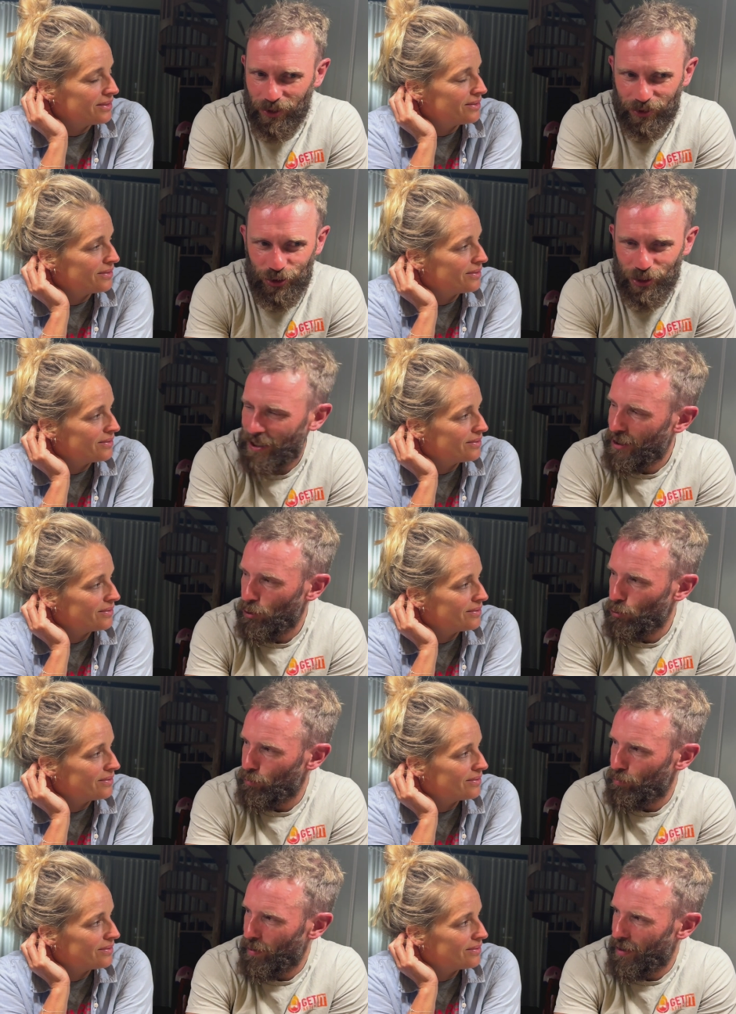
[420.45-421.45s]
Speaker 1: like a shaggy
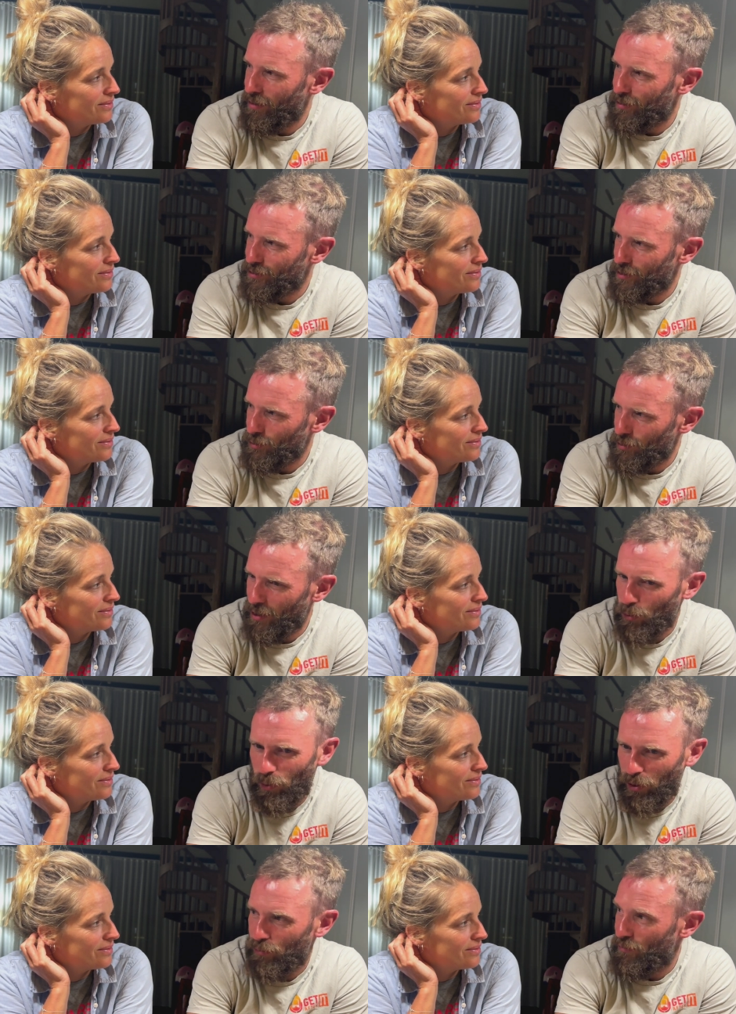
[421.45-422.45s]
old bear or something. He looked like
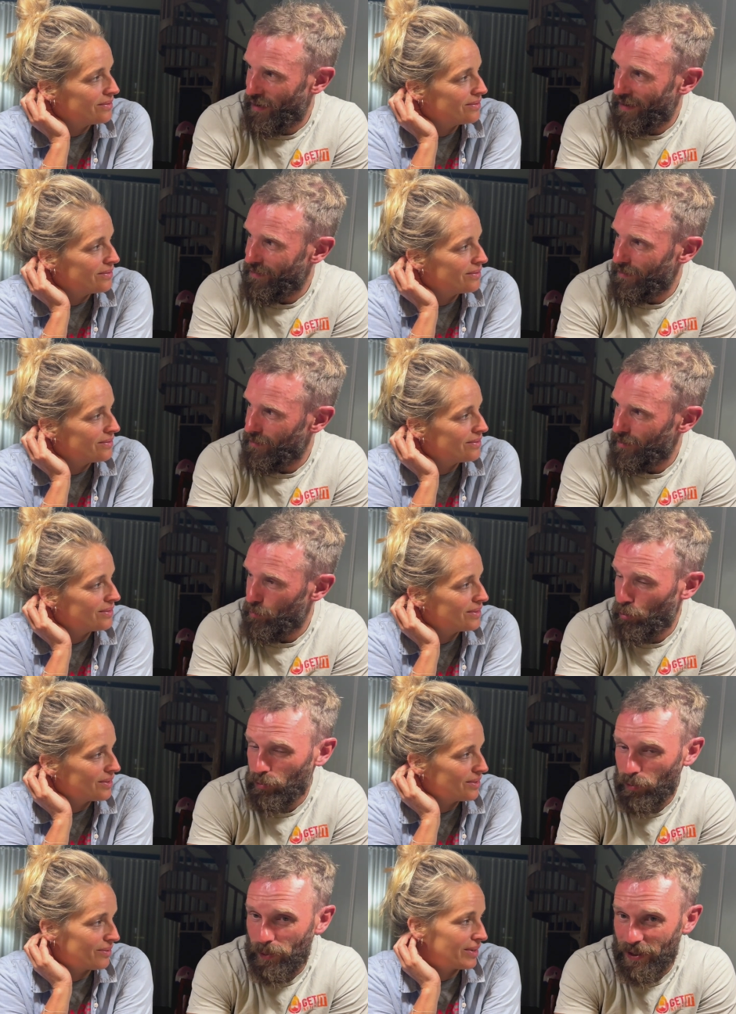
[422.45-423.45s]
well fed. He
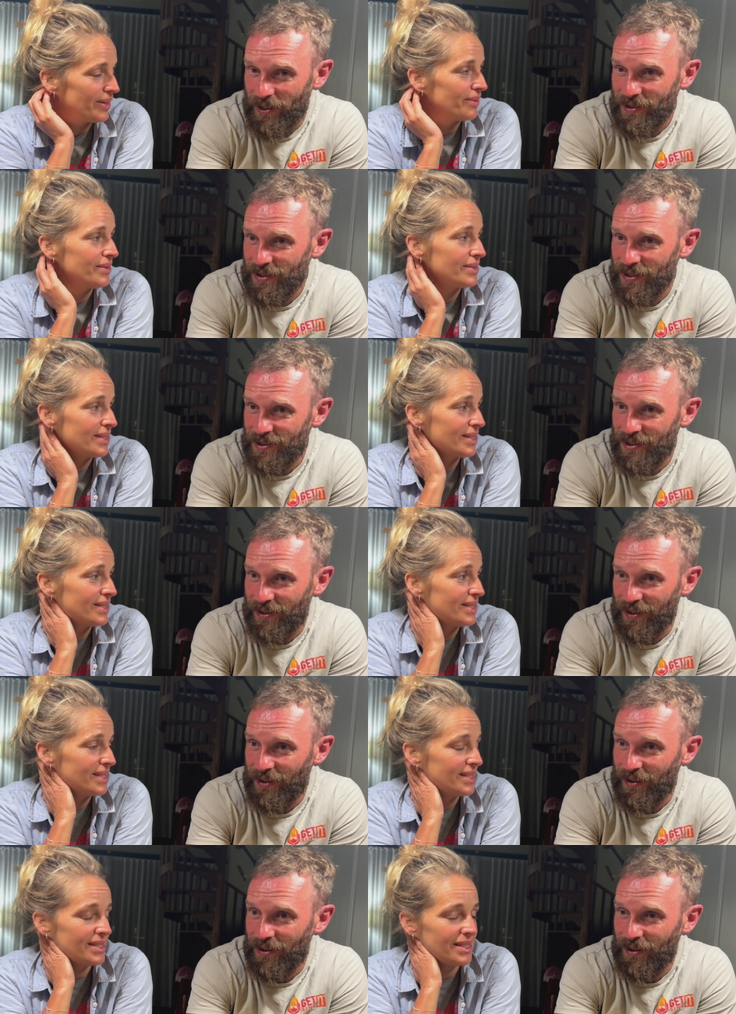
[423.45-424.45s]
probably is in the city.
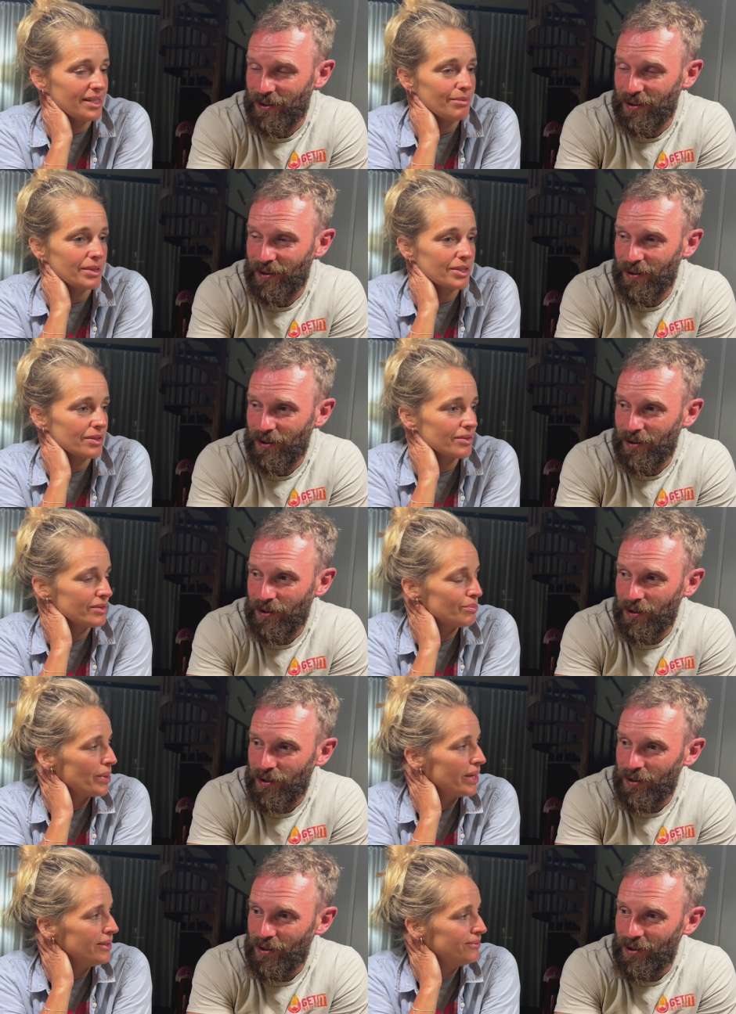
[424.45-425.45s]
Speaker 2: city. Yeah, McDonald's
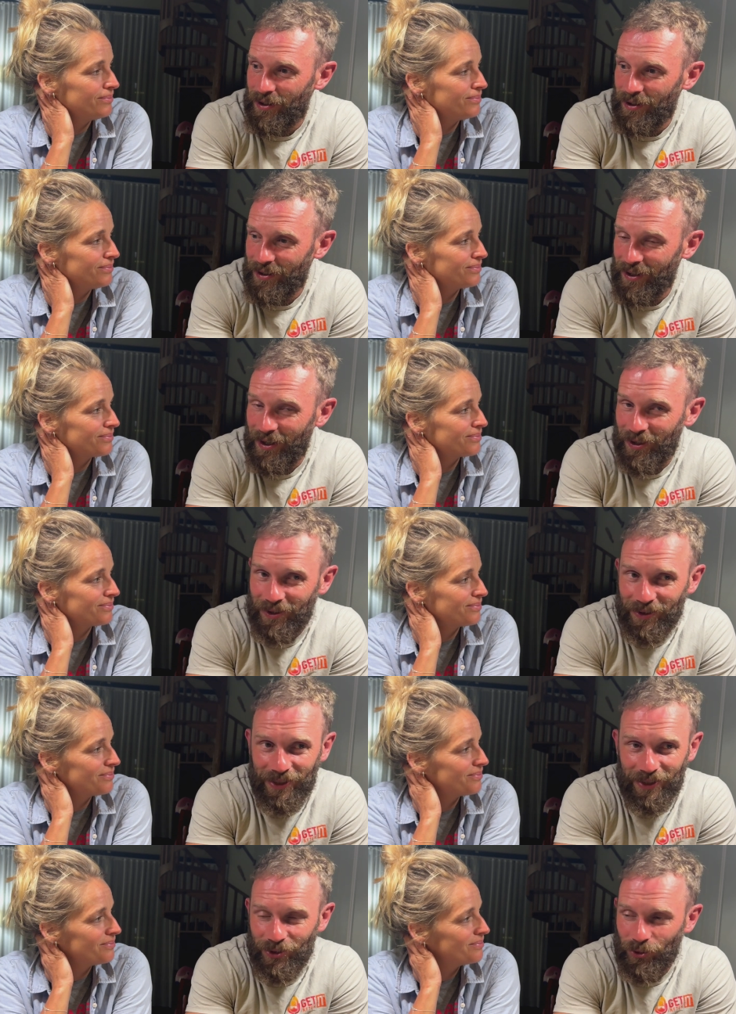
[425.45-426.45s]
Speaker 1: bear. Yeah,
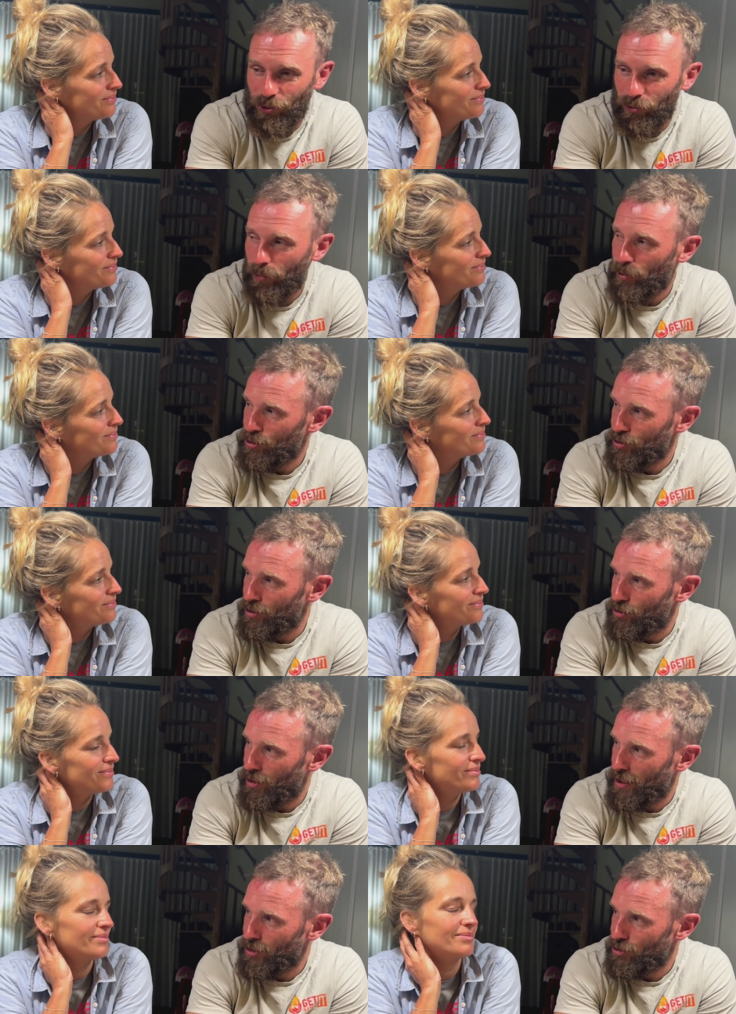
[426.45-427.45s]
eating all the rubbish and the
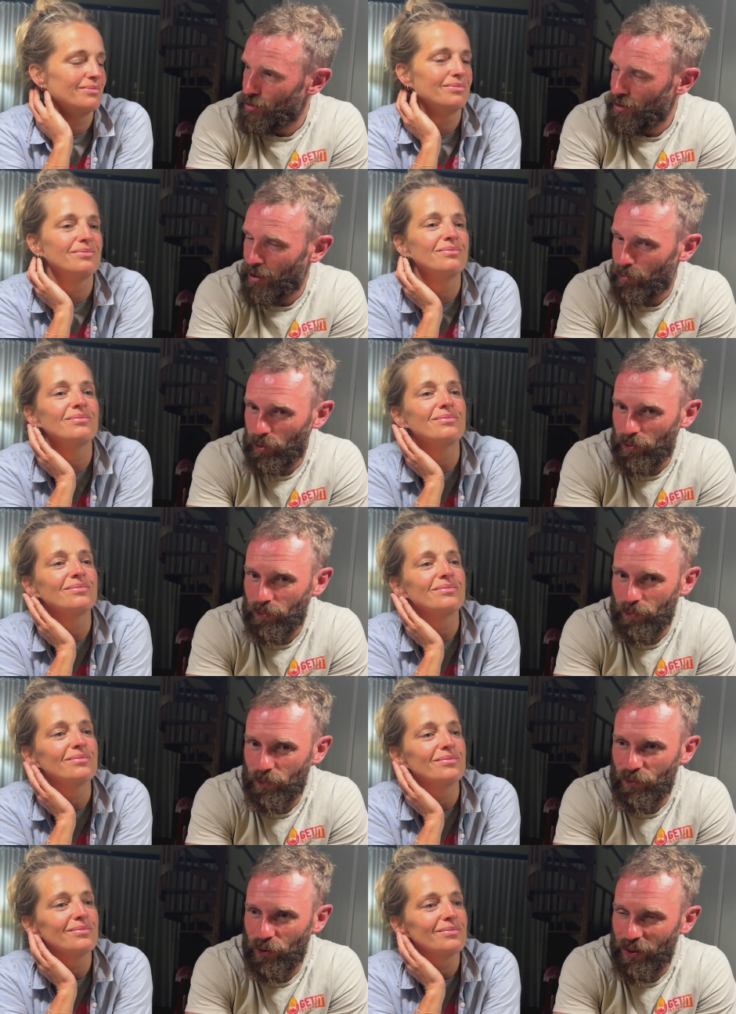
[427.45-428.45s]
trash and that. Mm.
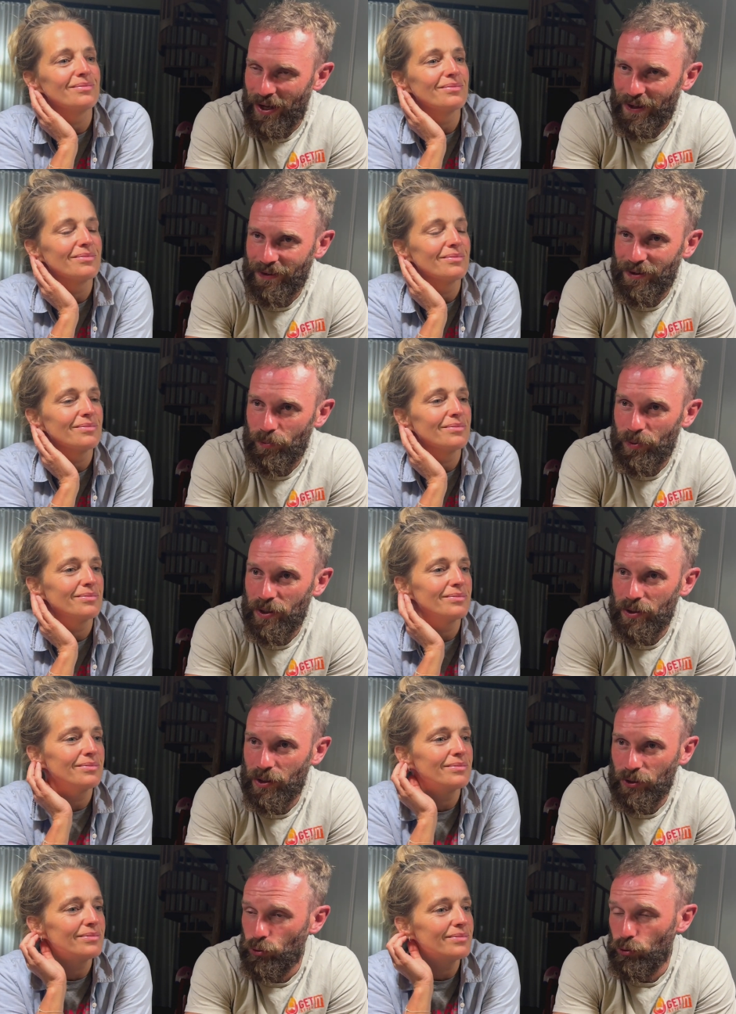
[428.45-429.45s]
But for that to
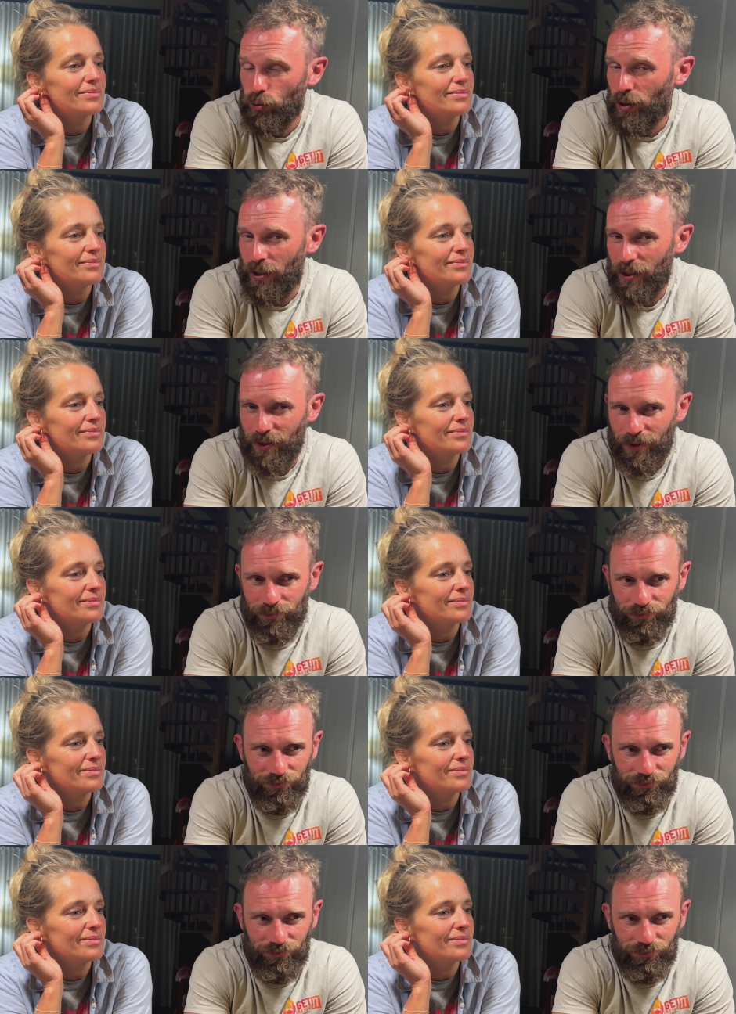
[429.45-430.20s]
be, I don't know. I, I,